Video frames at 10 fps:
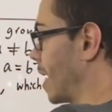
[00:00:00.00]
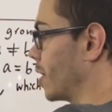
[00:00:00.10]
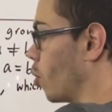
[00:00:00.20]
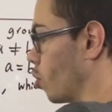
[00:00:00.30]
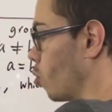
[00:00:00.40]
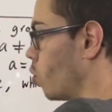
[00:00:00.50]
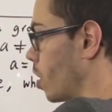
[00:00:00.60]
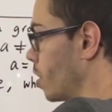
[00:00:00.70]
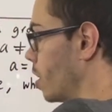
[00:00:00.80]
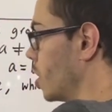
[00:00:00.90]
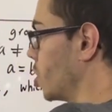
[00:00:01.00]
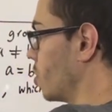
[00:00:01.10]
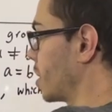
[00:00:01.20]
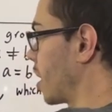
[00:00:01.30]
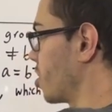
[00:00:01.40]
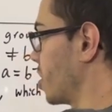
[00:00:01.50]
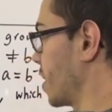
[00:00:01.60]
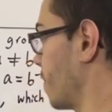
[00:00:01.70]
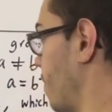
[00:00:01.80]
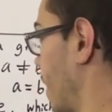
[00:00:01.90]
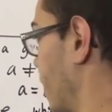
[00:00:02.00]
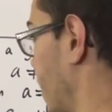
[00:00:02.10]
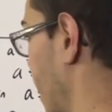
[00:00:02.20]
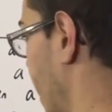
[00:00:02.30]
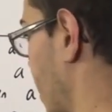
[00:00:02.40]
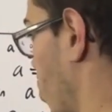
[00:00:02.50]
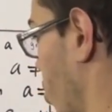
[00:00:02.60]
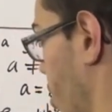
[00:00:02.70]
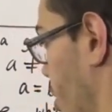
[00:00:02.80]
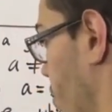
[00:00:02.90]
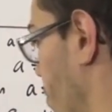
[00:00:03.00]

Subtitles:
has order 1, so this contradicts the fact that A has order 2.